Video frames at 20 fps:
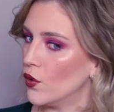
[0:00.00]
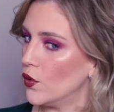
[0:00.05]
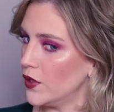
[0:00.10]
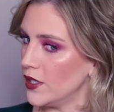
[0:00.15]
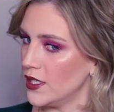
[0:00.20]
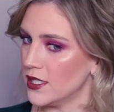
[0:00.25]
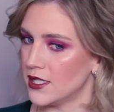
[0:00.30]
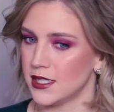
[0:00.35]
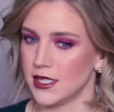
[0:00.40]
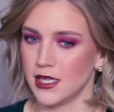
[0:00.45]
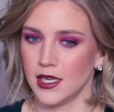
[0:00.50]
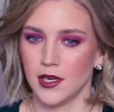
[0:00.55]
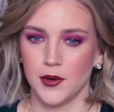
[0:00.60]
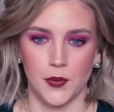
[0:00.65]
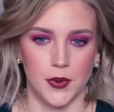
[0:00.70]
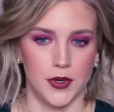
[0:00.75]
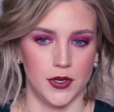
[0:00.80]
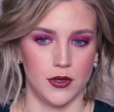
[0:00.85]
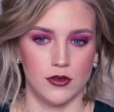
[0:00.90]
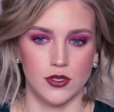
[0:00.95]
only see
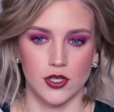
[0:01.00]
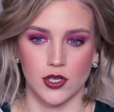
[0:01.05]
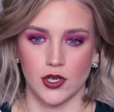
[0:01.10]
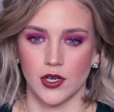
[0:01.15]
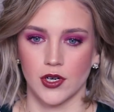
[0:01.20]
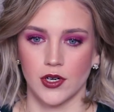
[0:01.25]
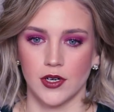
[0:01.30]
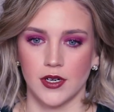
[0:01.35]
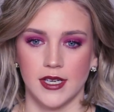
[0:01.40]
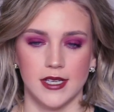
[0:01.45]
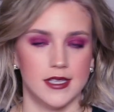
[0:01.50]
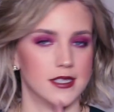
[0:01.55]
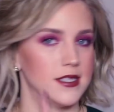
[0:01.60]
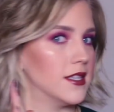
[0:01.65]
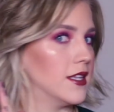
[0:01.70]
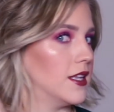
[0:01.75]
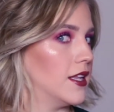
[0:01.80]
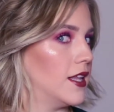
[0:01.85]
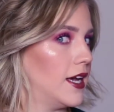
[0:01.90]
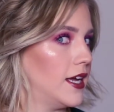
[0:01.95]
it when you turn
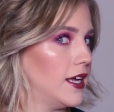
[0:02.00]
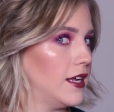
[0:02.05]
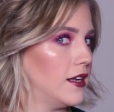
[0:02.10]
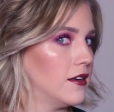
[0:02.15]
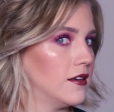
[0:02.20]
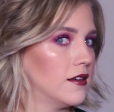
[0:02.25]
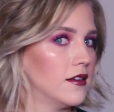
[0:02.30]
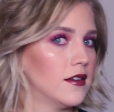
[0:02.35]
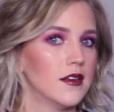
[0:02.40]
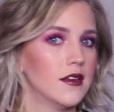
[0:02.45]
into the light.